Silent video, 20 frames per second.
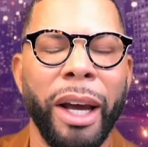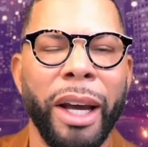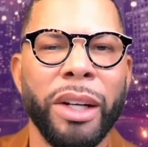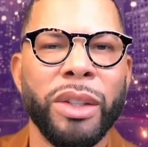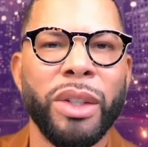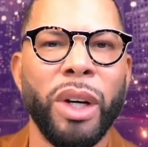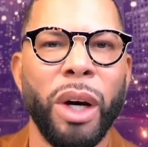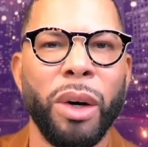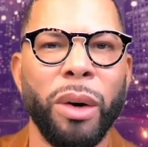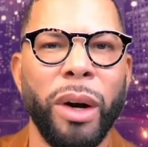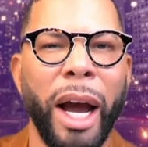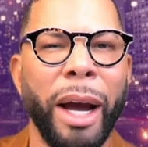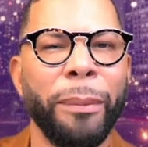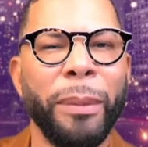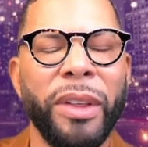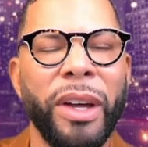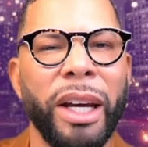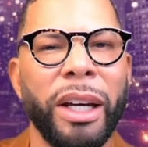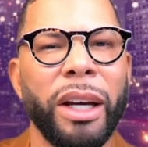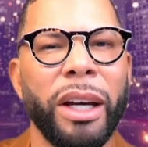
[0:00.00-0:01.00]
So I
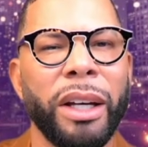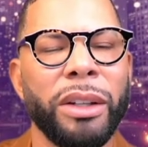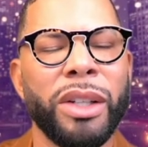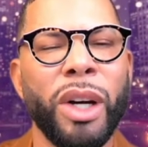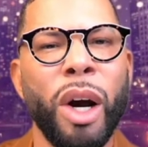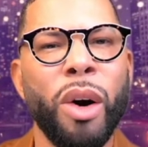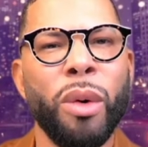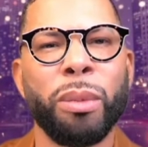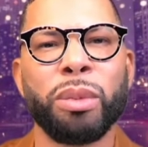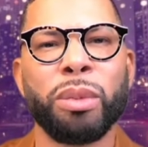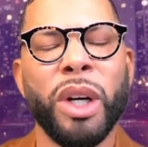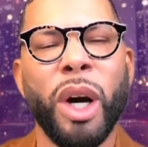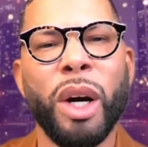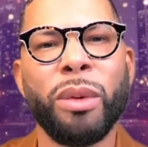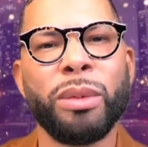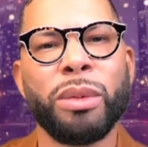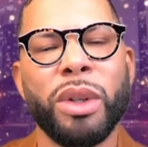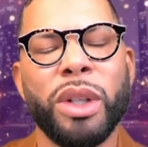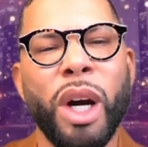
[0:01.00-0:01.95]
think don't, don't,